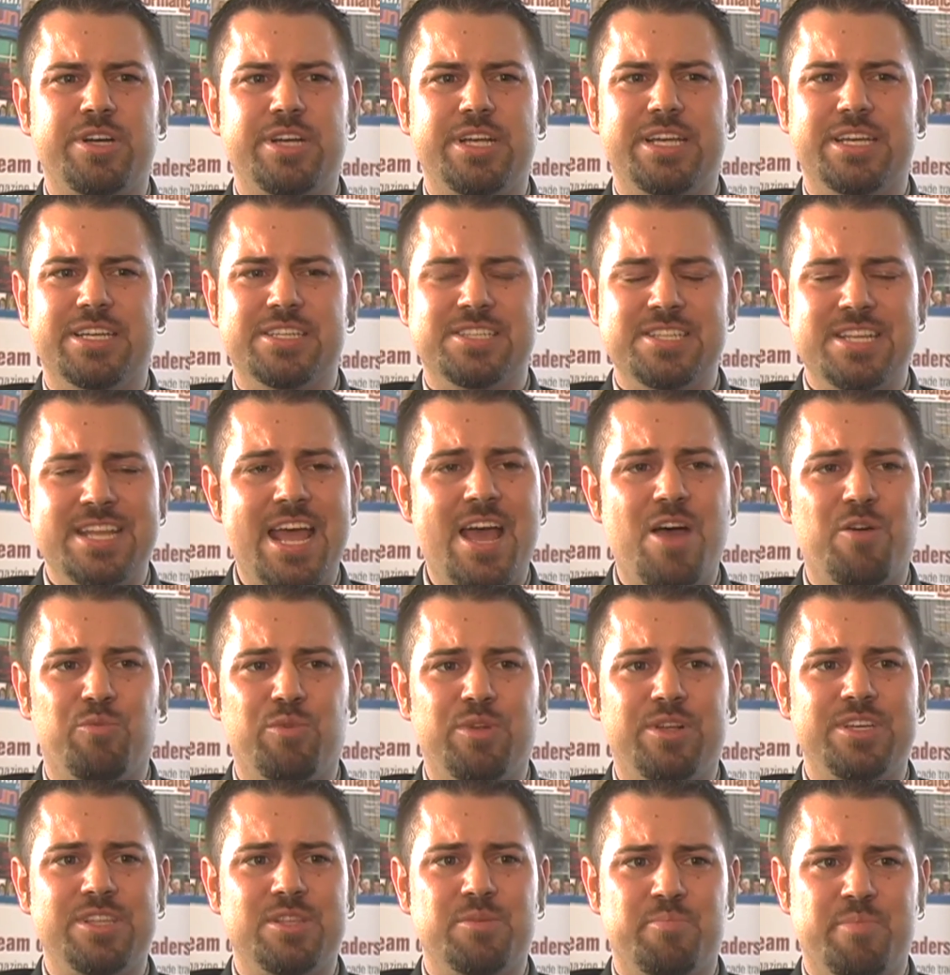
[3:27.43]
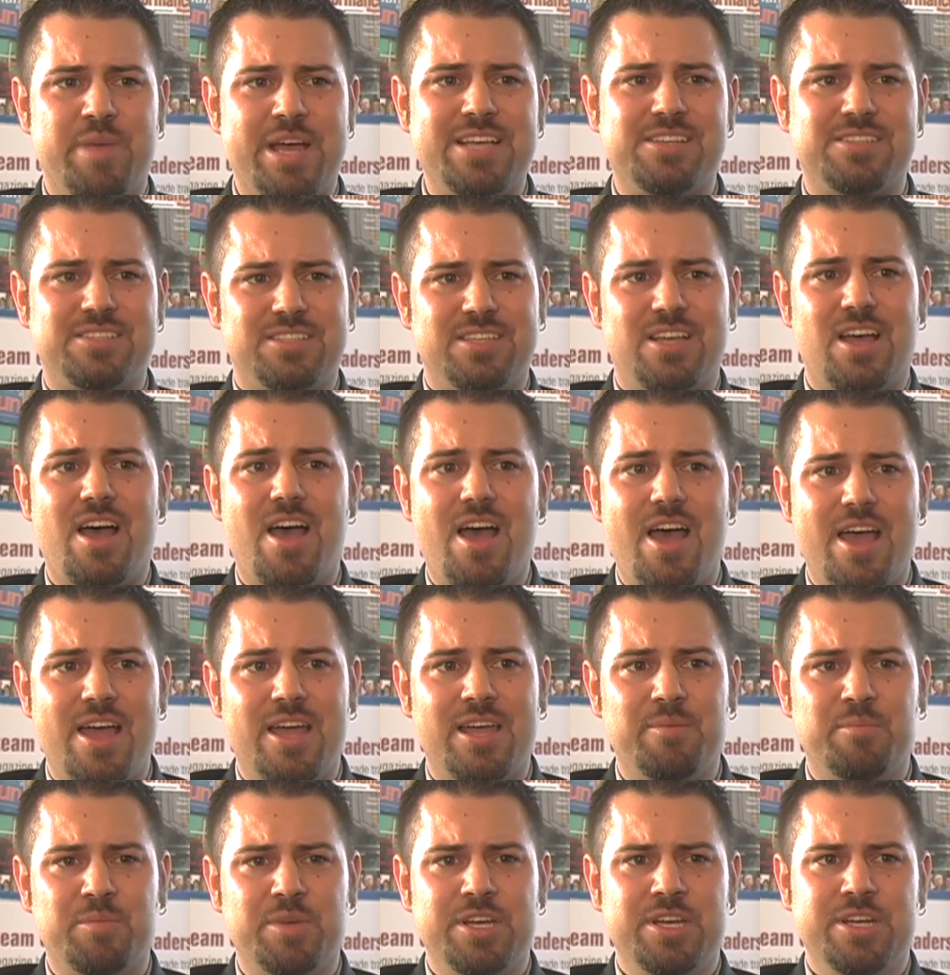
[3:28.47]
is now really the best
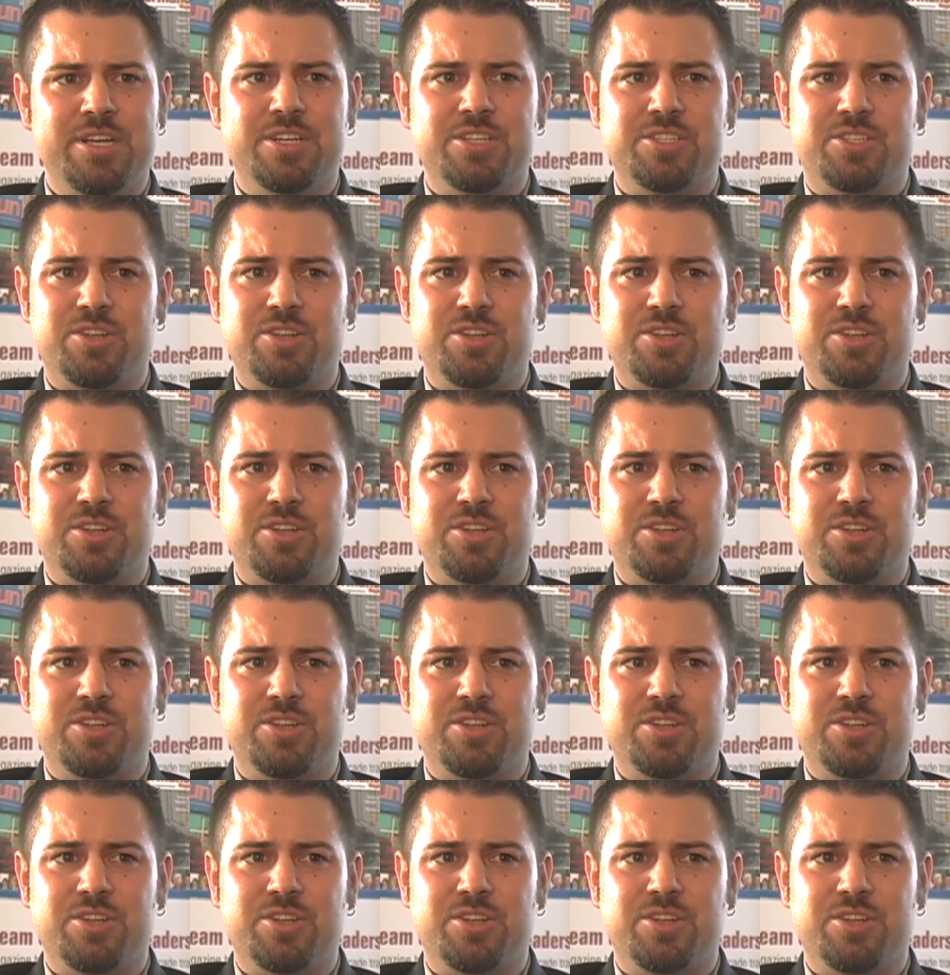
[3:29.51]
time to